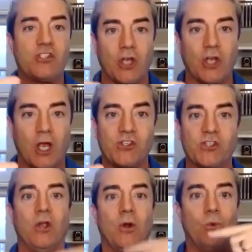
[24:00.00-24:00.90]
just
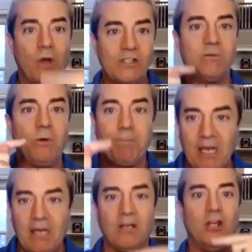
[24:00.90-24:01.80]
rinse and
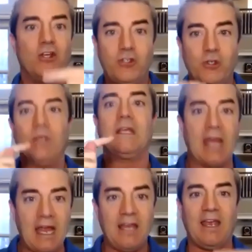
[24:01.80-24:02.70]
repeat. You do it
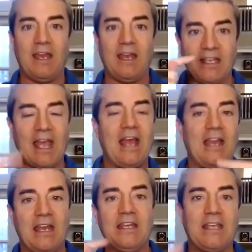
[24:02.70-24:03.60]
again and again
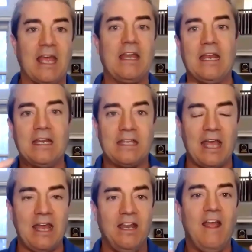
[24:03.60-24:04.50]
and again and
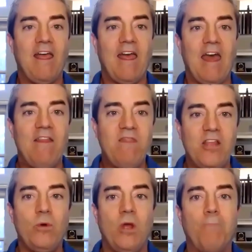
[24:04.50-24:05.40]
again, and then
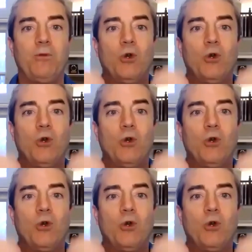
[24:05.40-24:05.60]
you help your